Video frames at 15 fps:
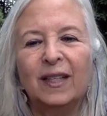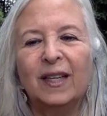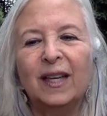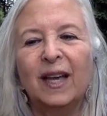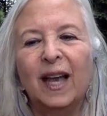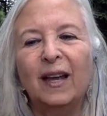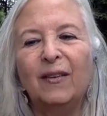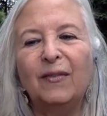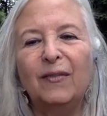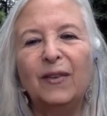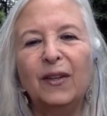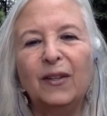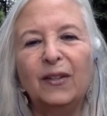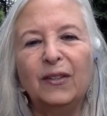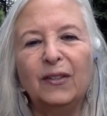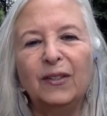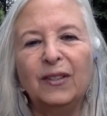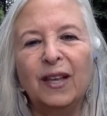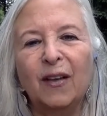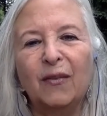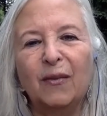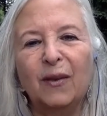and fill
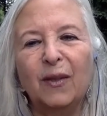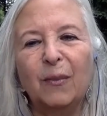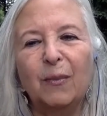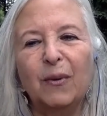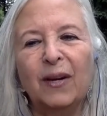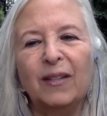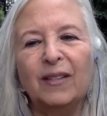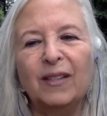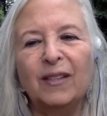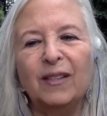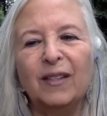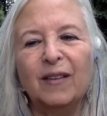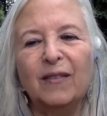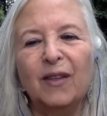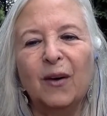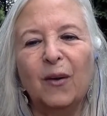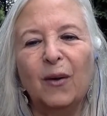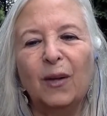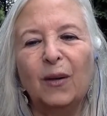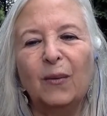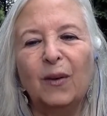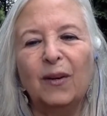yourself with the presence of the
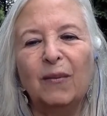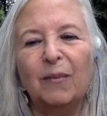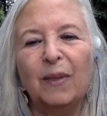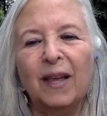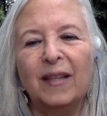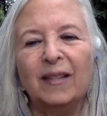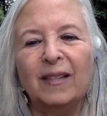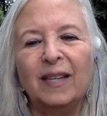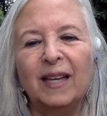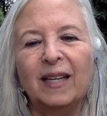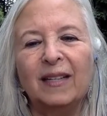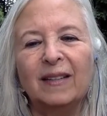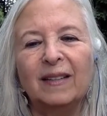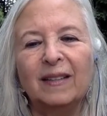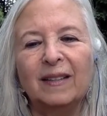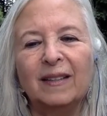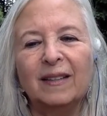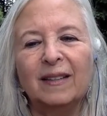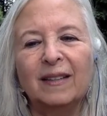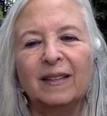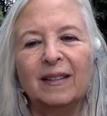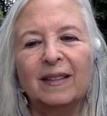Holy One of Blessing.
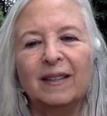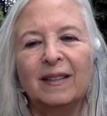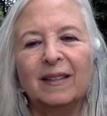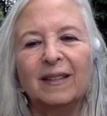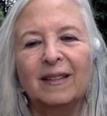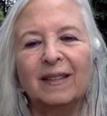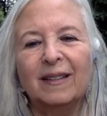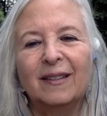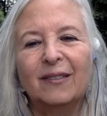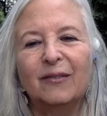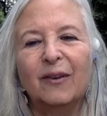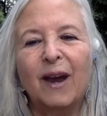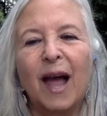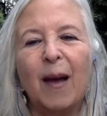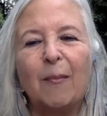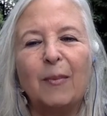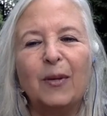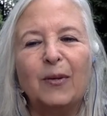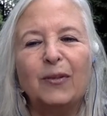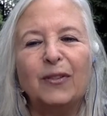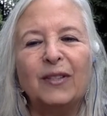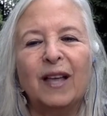Wrap
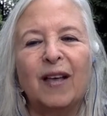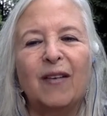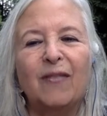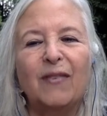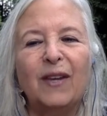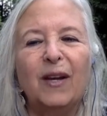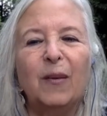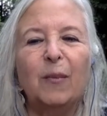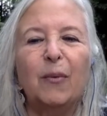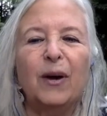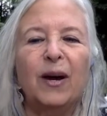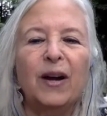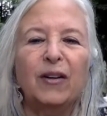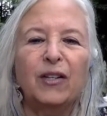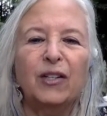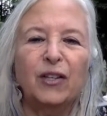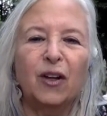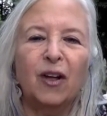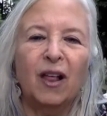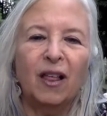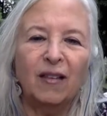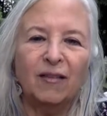yourself in a prayer
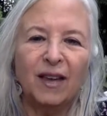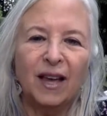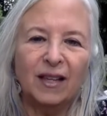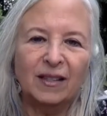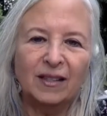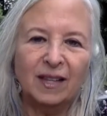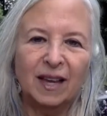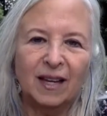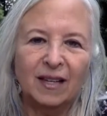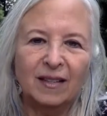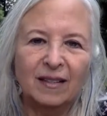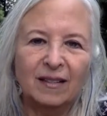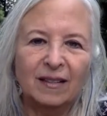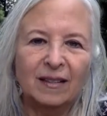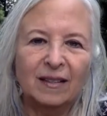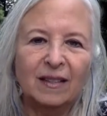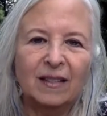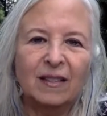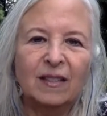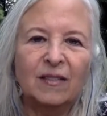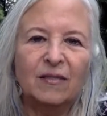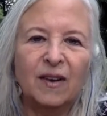shawl of Hesed,
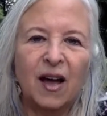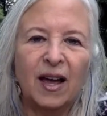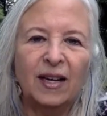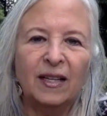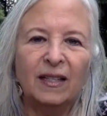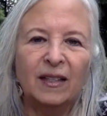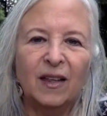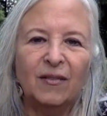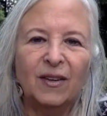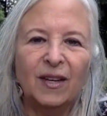divine loving